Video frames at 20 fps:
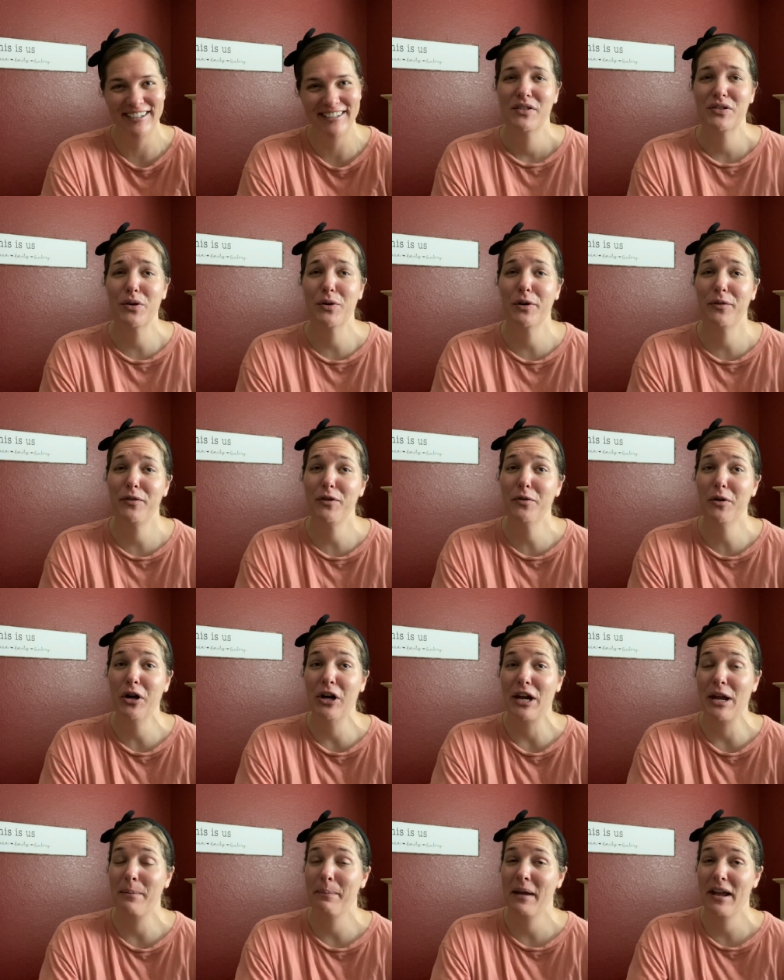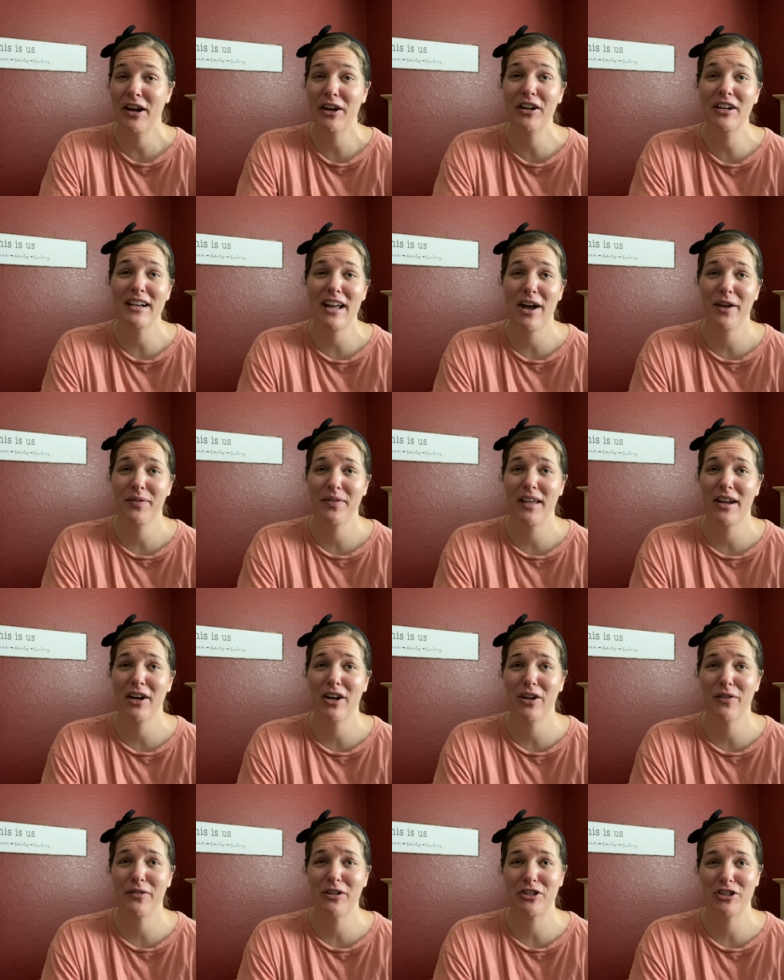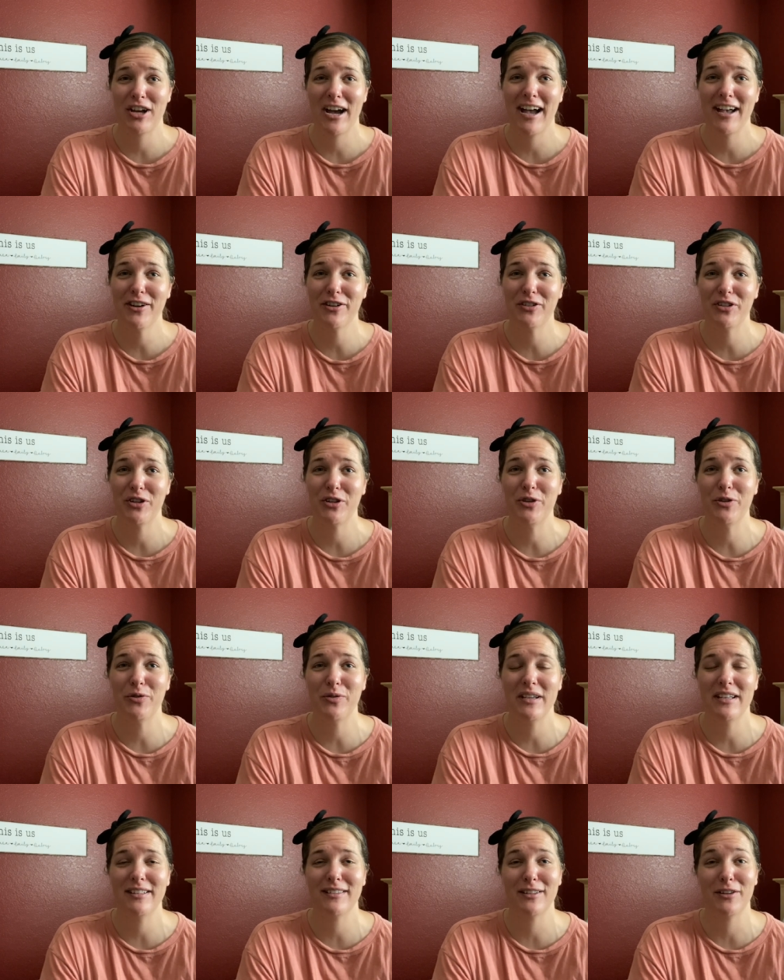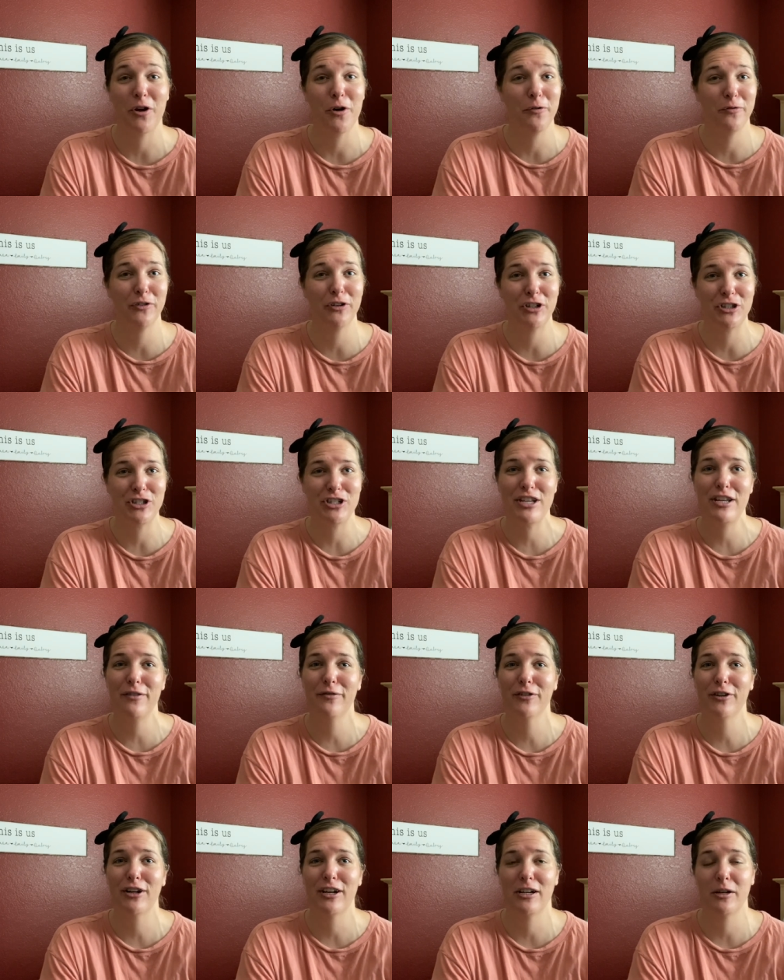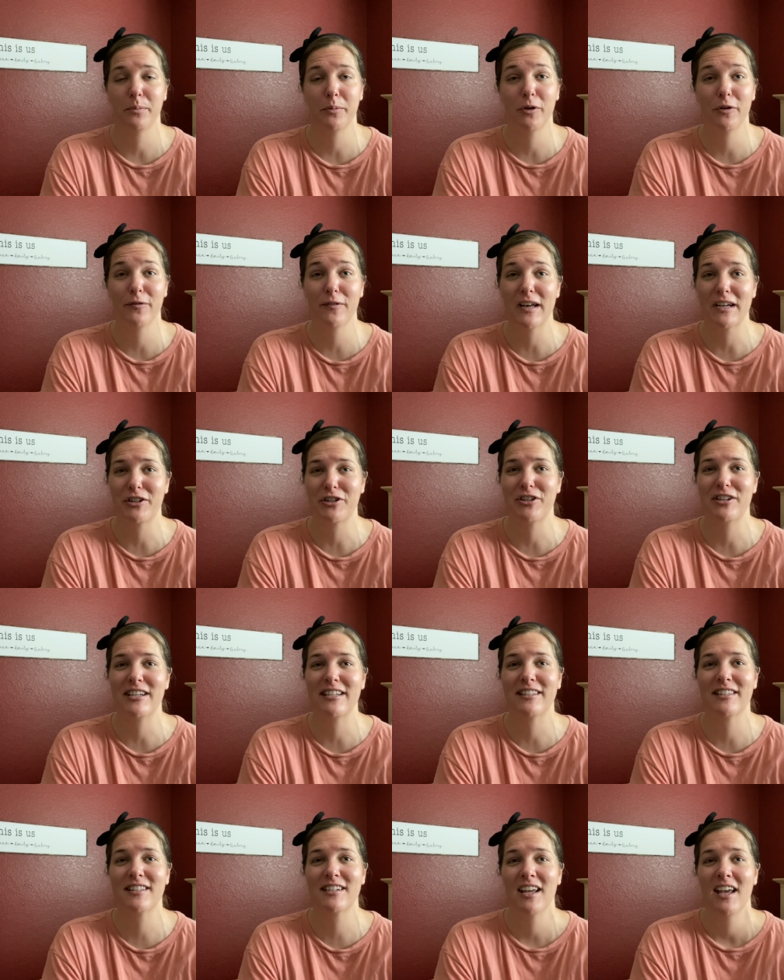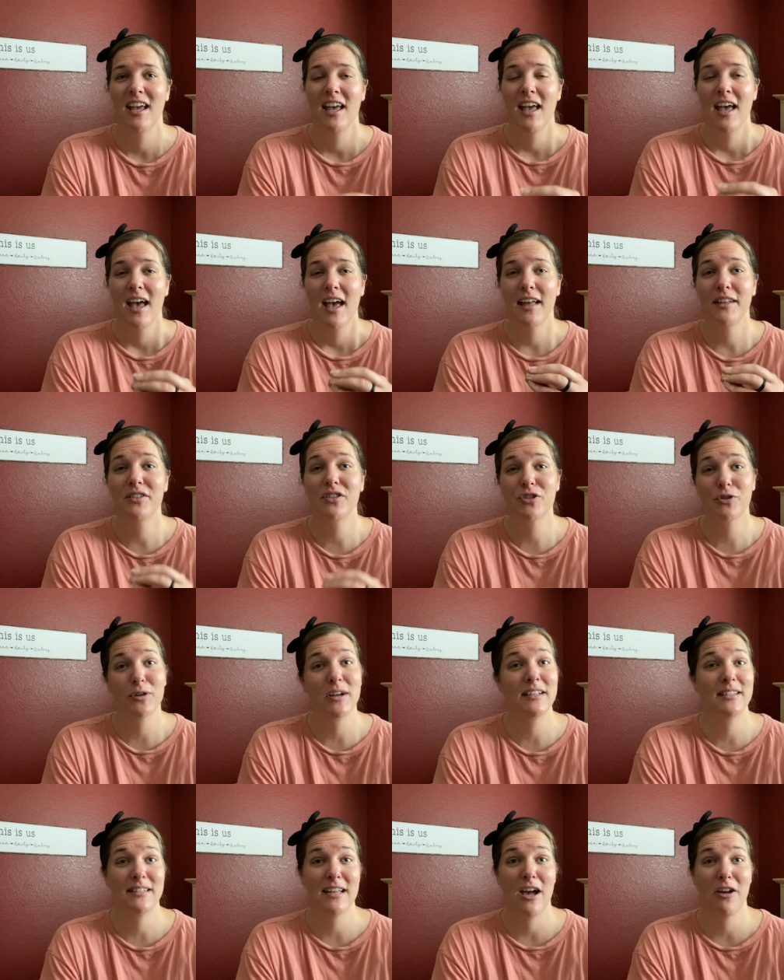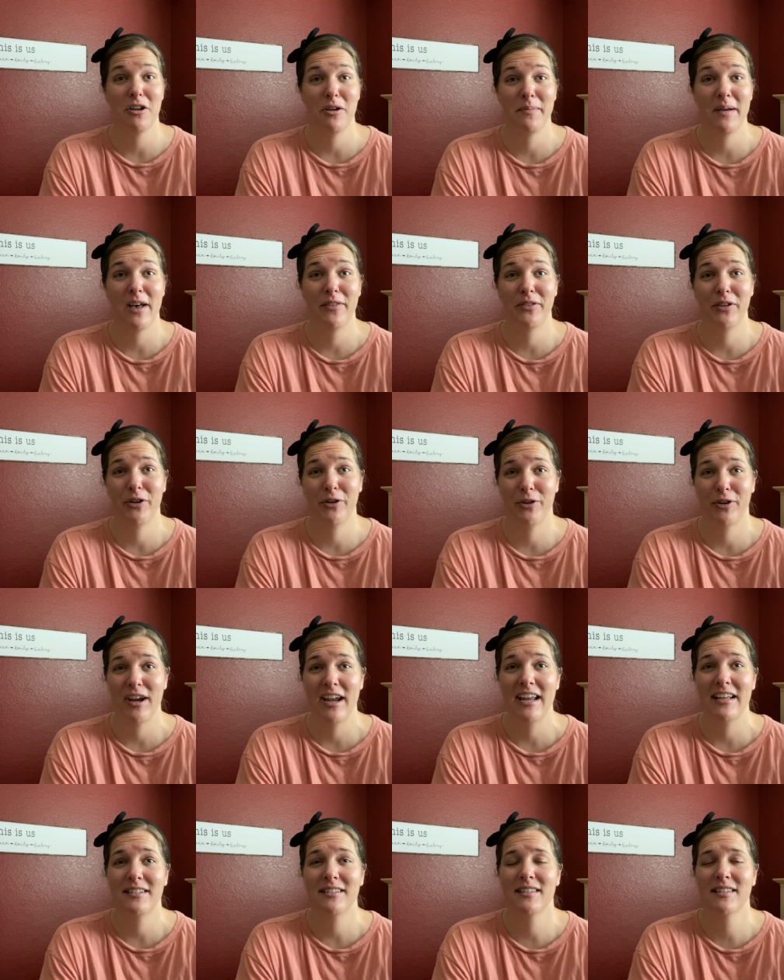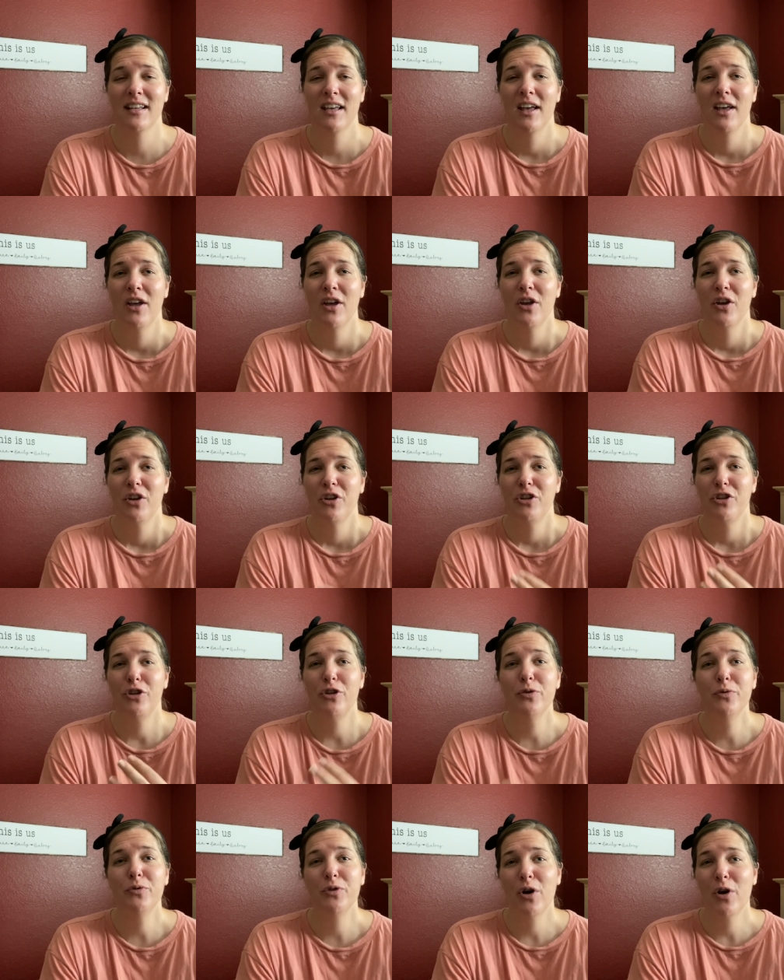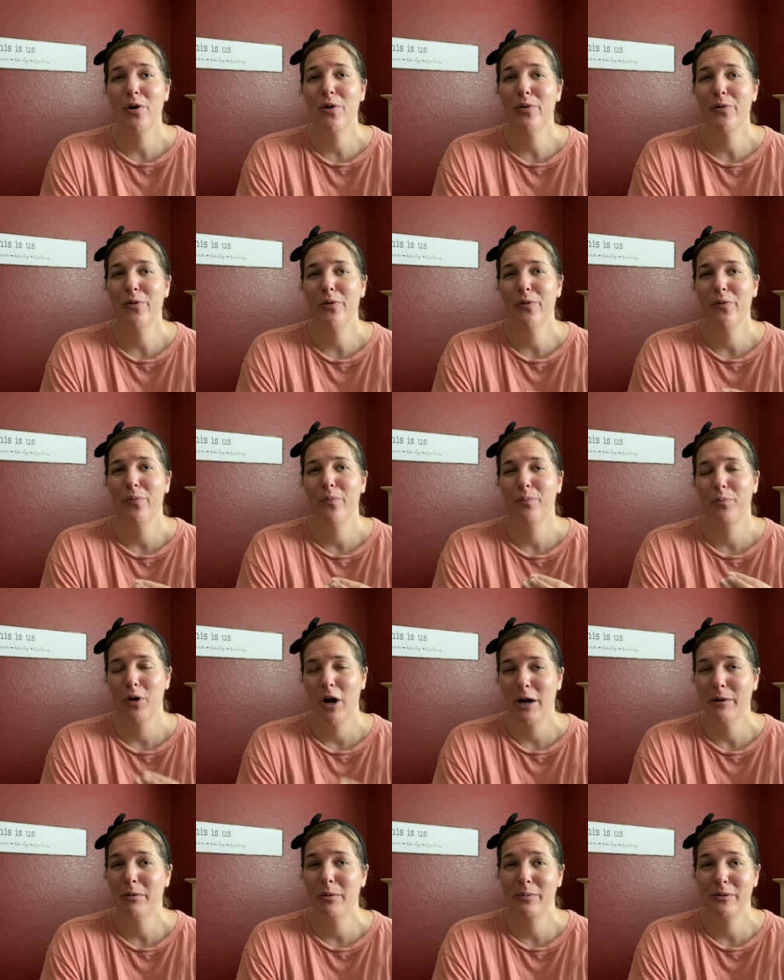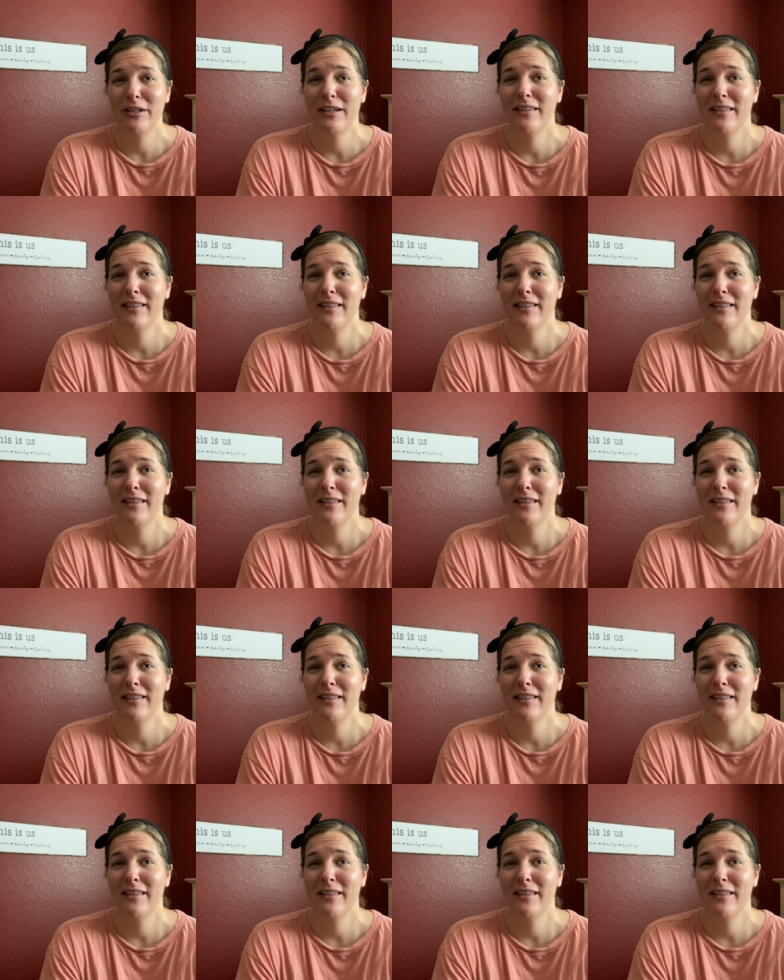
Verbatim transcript: So if you are a parent out there of a child who is an overachiever and a perfectionist and stressed out about their grades, you know probably